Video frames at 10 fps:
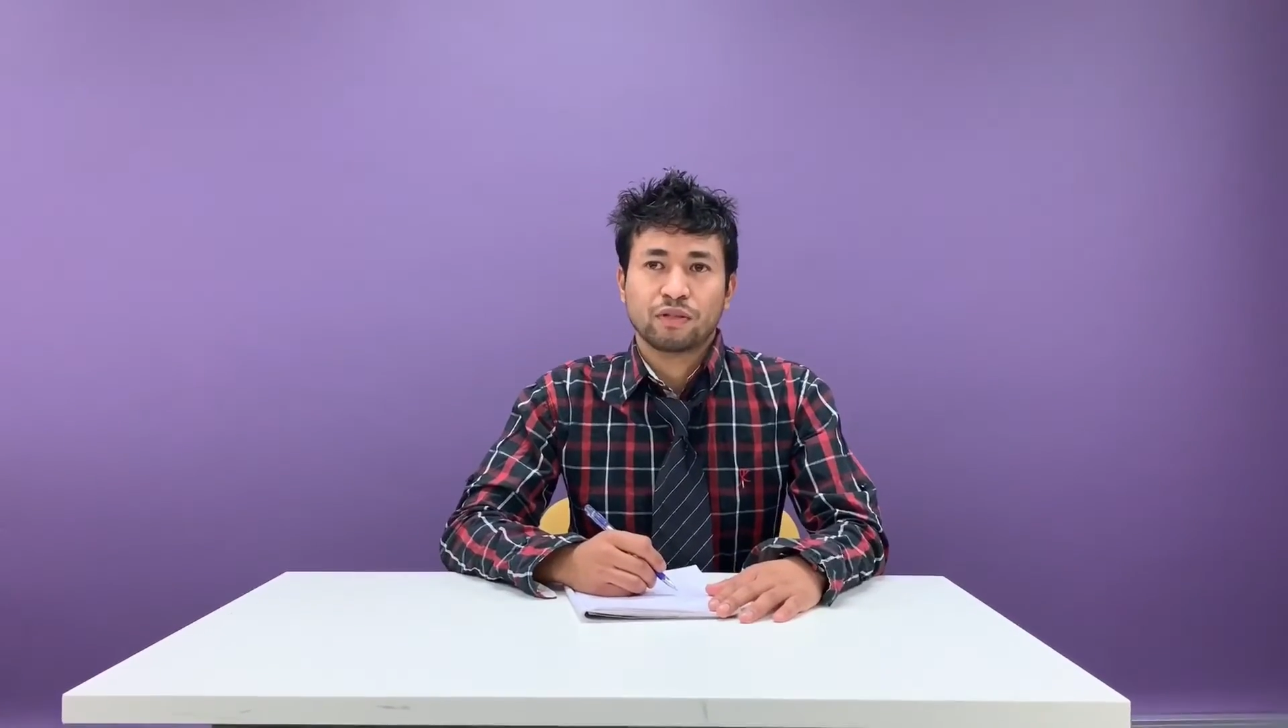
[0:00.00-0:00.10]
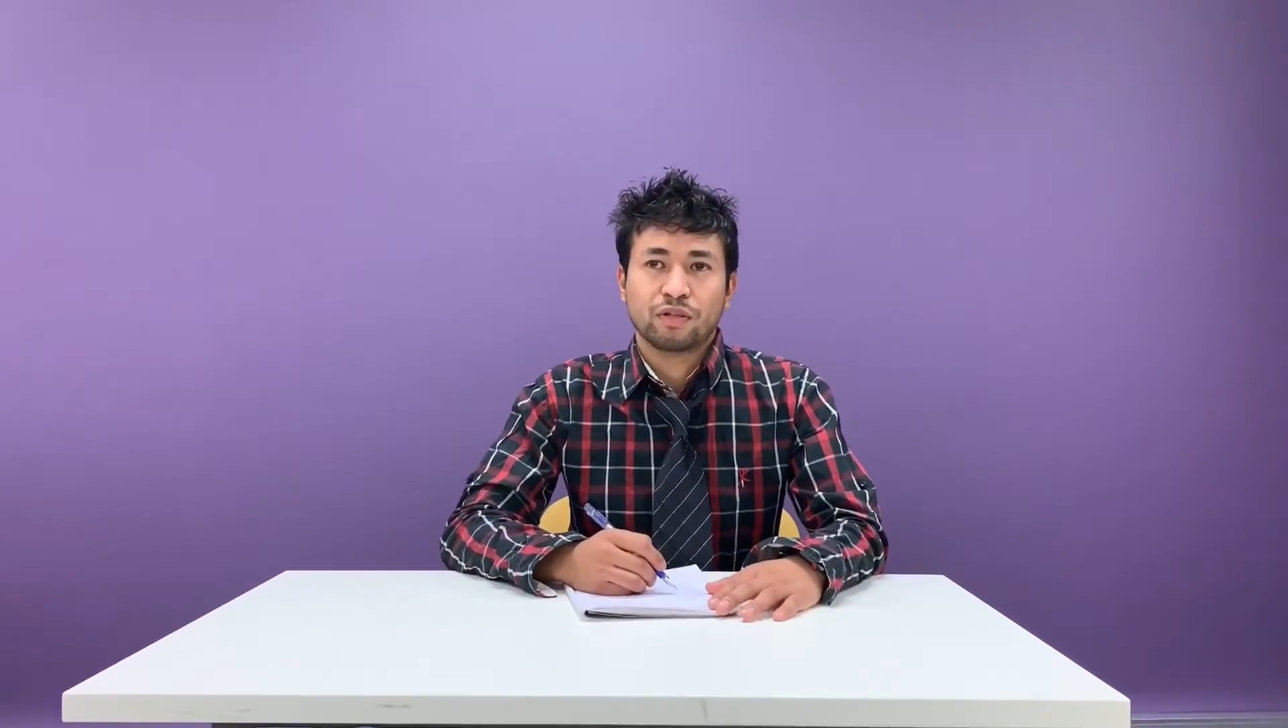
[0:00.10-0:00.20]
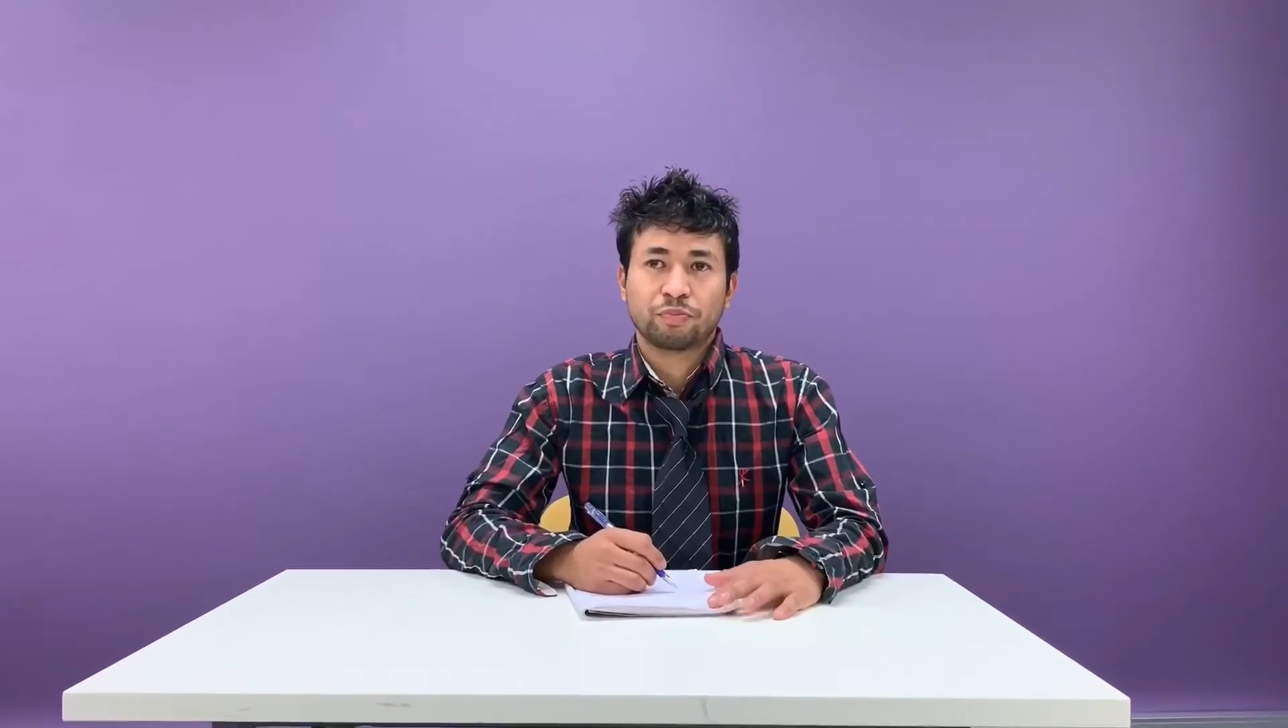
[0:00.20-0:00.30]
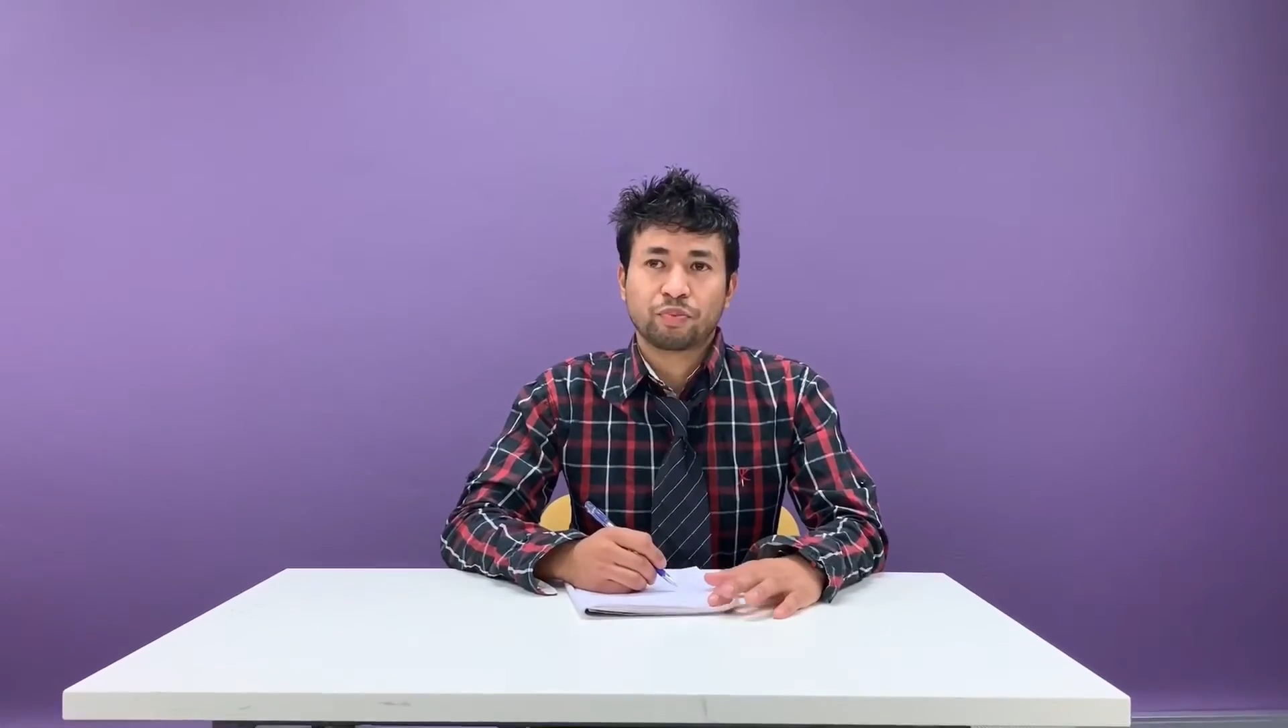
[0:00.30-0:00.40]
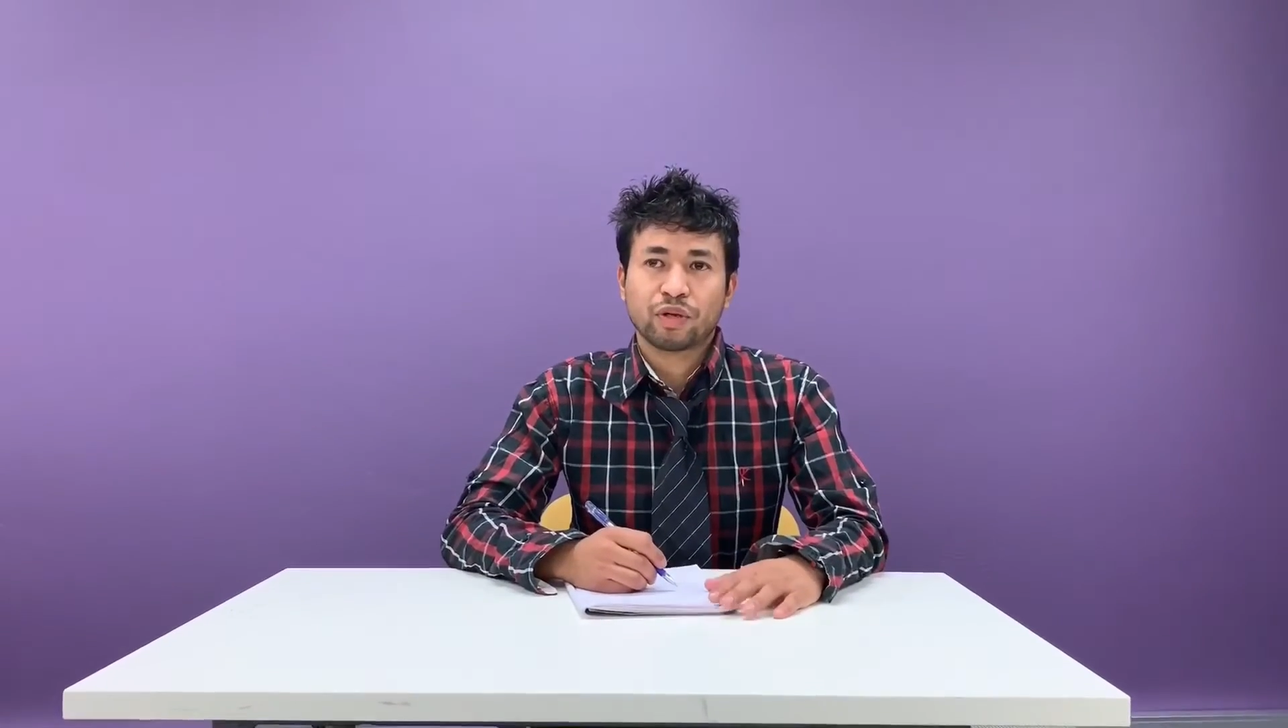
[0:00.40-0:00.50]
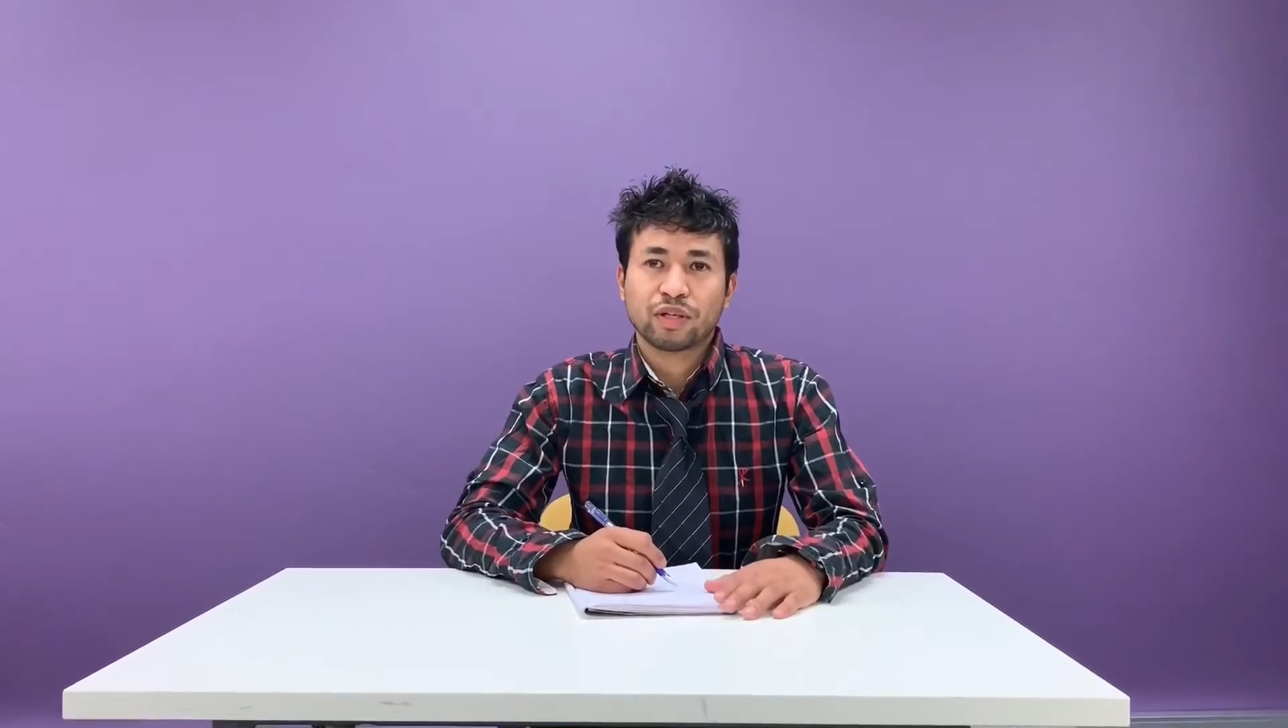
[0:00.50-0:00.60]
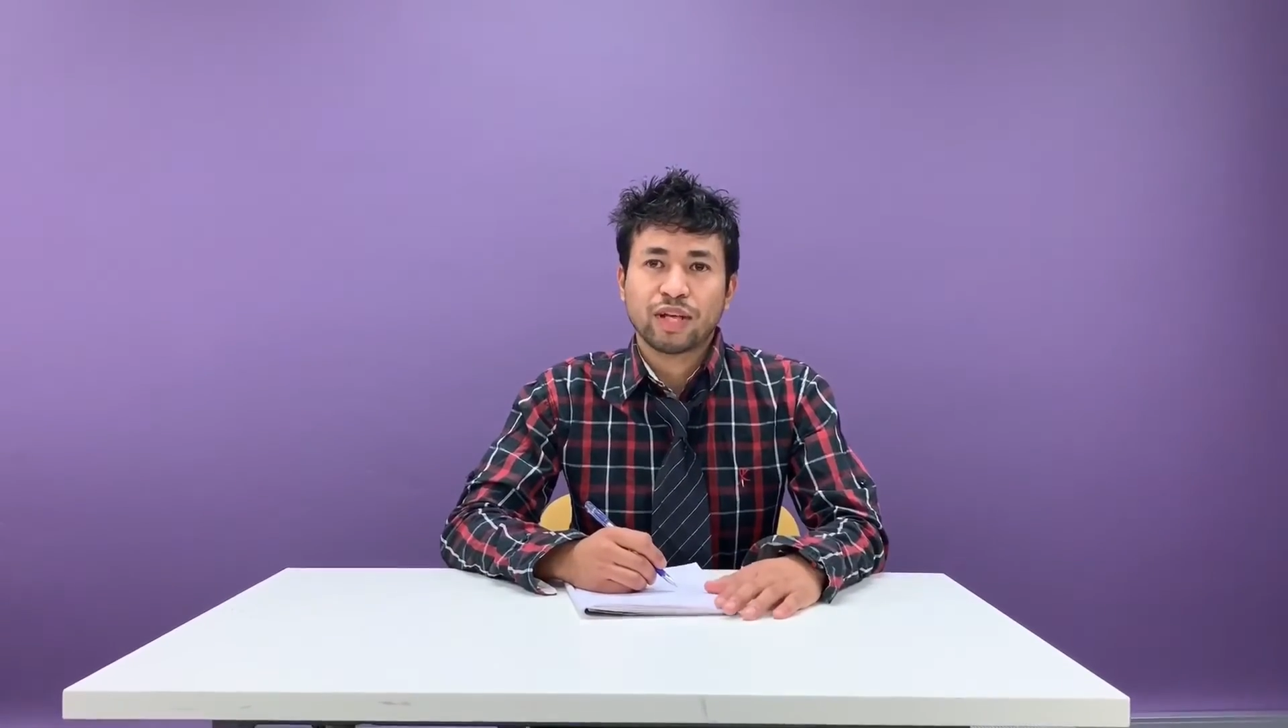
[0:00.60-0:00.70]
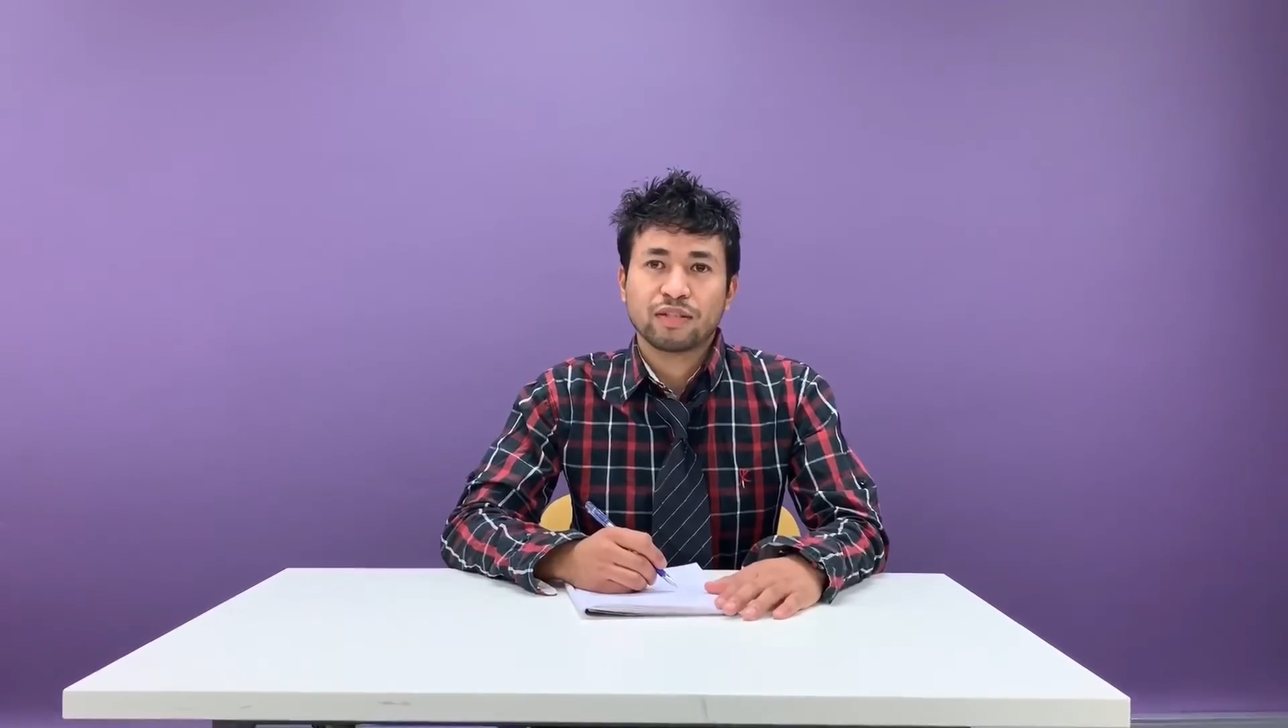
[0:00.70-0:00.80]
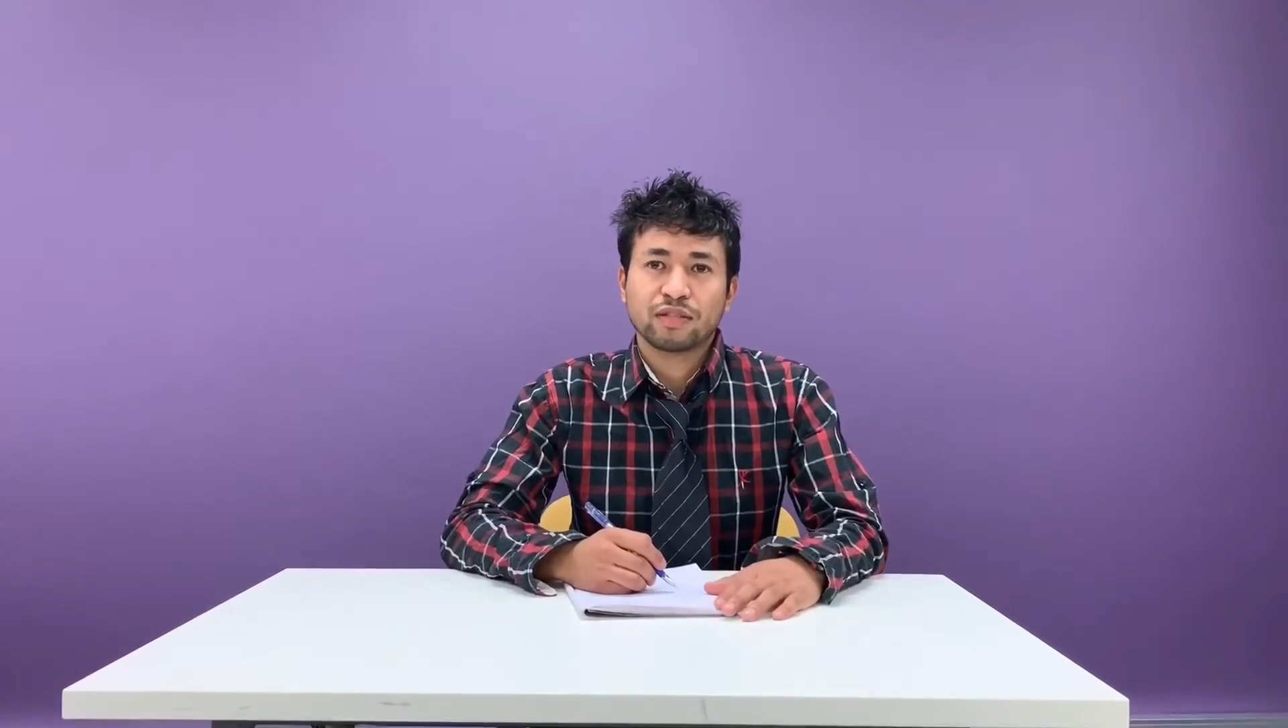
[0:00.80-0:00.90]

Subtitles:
their product can